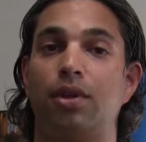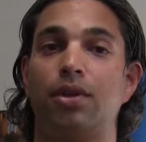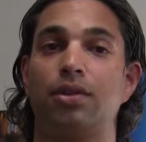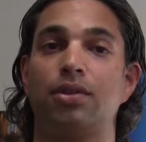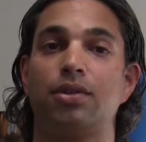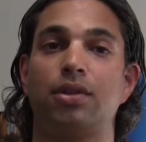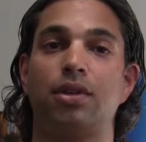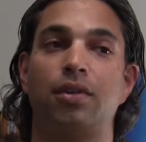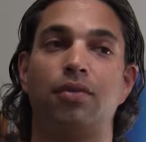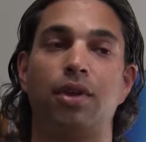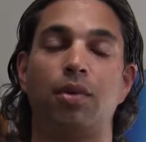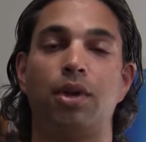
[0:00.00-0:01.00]
us,
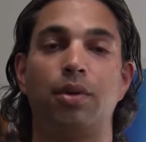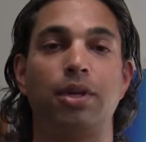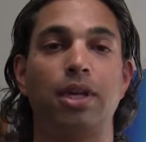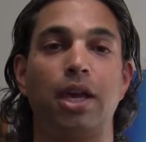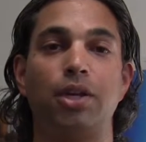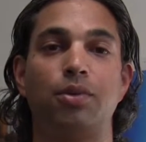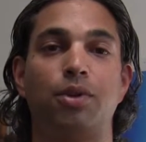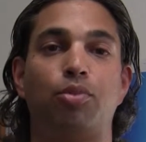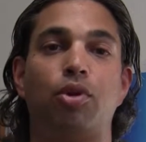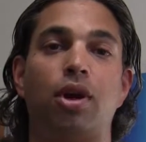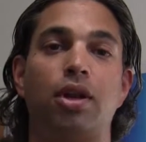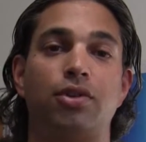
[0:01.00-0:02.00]
if they want to engage with a
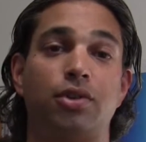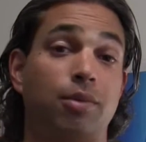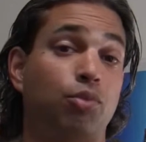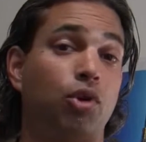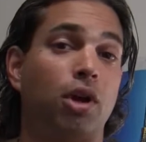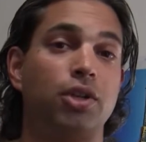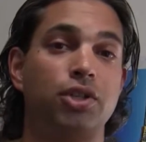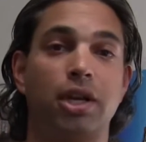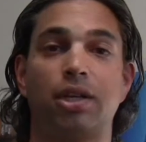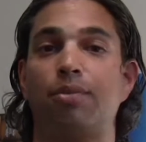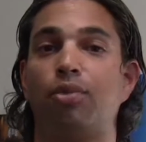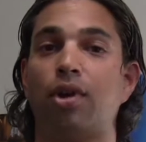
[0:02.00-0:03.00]

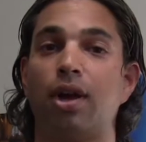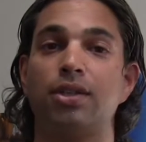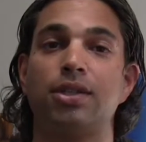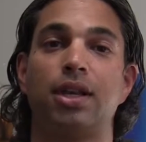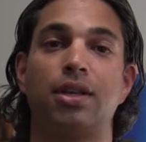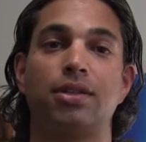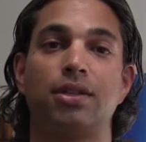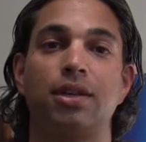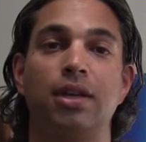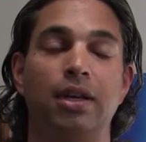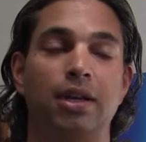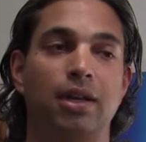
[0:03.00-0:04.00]
project, a process,
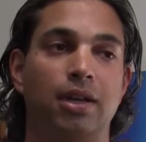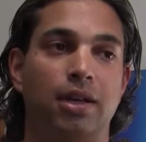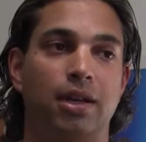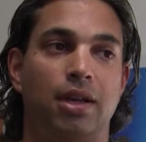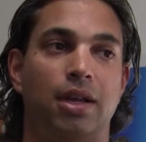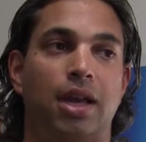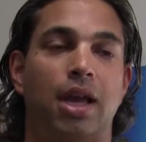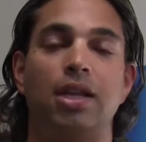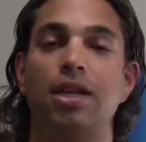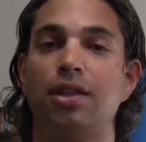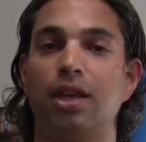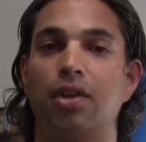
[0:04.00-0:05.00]

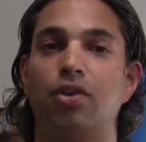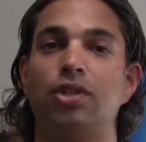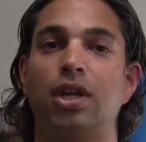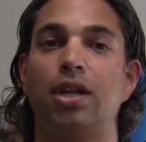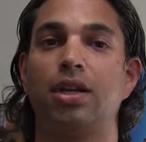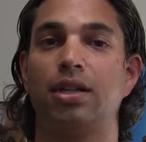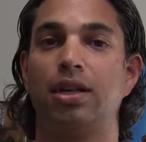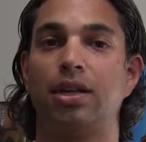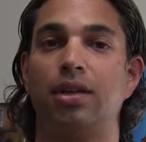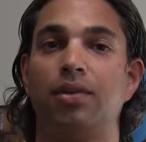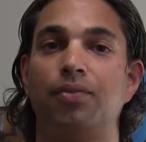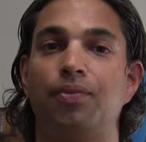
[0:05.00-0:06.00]
anything
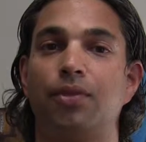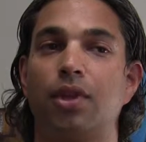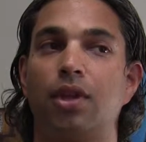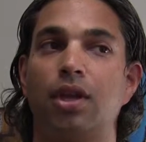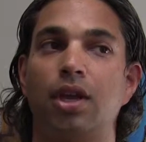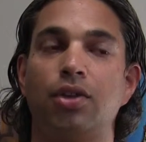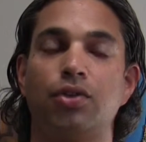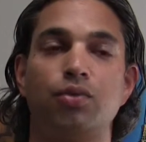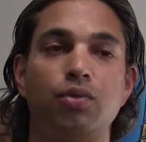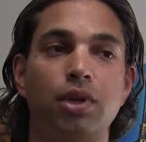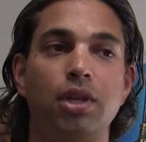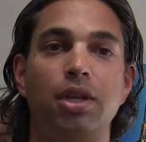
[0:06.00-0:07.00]
energetically, it's
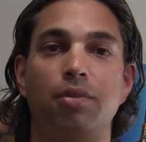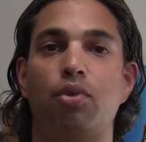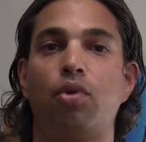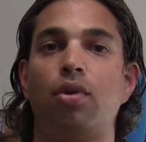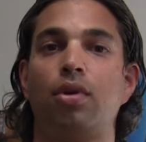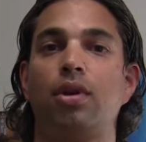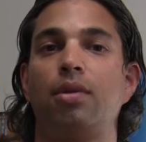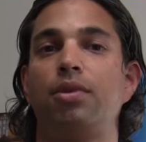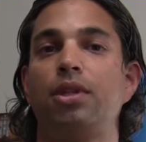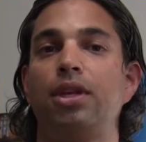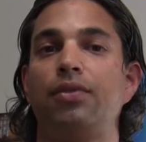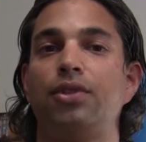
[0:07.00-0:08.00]
really important, I
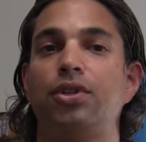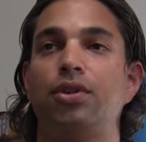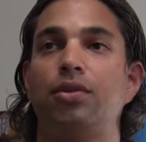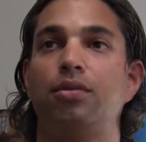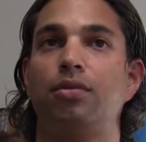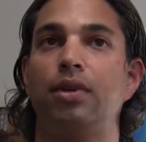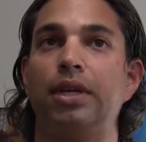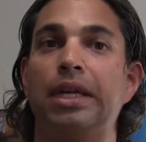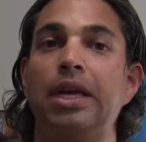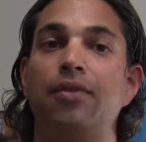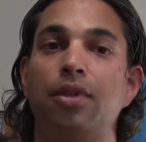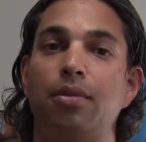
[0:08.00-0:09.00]
believe, to
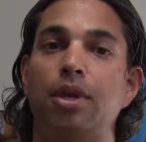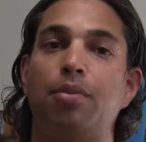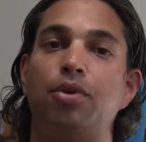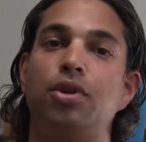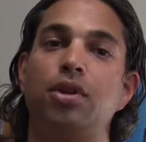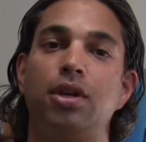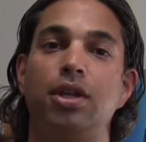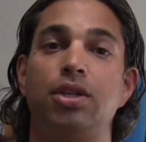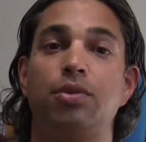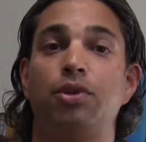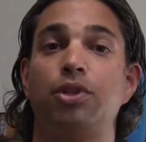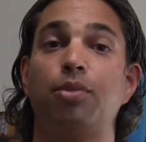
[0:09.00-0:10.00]
give them the opportunity
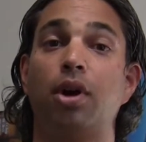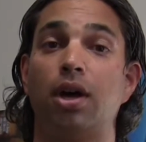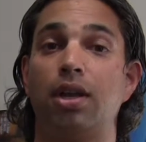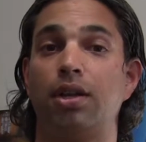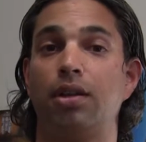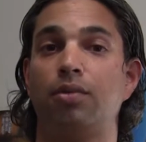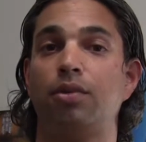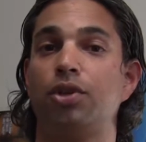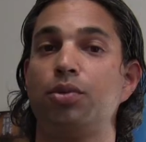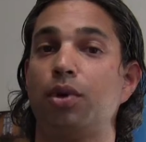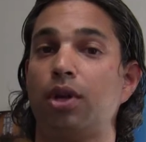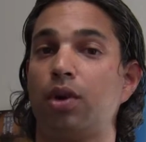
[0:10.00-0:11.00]
to respond, which
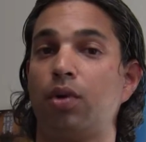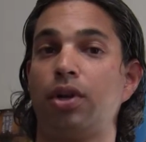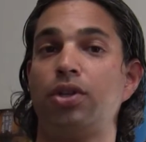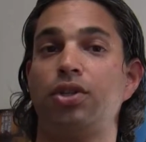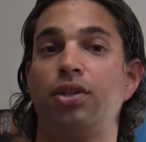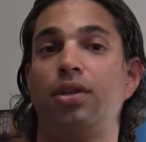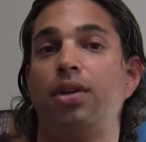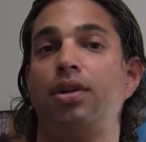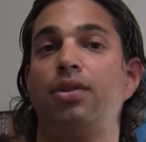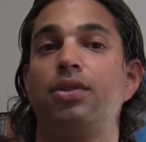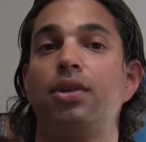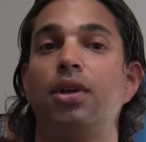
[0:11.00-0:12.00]
is what a question
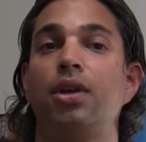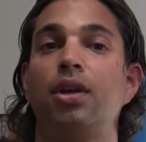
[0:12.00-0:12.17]
does.